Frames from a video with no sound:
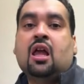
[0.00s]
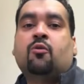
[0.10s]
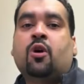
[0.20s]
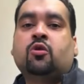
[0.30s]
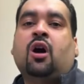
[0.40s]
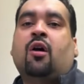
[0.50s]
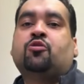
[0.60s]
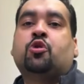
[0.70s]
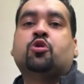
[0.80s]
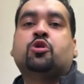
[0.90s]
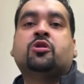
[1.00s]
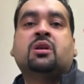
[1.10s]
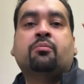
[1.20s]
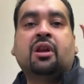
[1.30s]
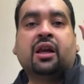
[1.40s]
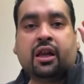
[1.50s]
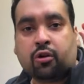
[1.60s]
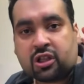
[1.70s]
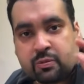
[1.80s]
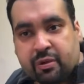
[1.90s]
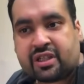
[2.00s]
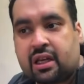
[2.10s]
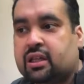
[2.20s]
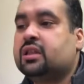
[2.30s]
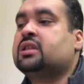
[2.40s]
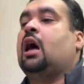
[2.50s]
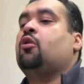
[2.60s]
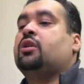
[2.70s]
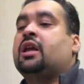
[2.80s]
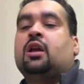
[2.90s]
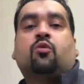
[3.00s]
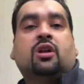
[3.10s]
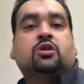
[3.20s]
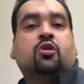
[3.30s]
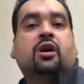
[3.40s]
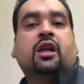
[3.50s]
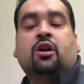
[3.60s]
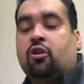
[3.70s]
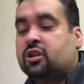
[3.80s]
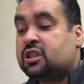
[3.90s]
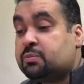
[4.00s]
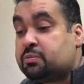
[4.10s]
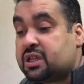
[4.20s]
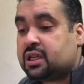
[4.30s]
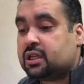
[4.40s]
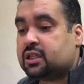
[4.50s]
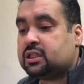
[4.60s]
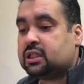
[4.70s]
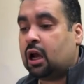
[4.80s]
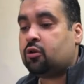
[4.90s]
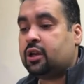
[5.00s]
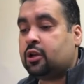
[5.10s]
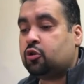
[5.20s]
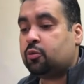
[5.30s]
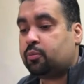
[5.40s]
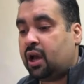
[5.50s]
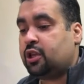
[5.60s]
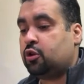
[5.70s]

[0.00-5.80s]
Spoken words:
What you have to do is to simply click on a special discount link. Once you click on a special discount link to buy your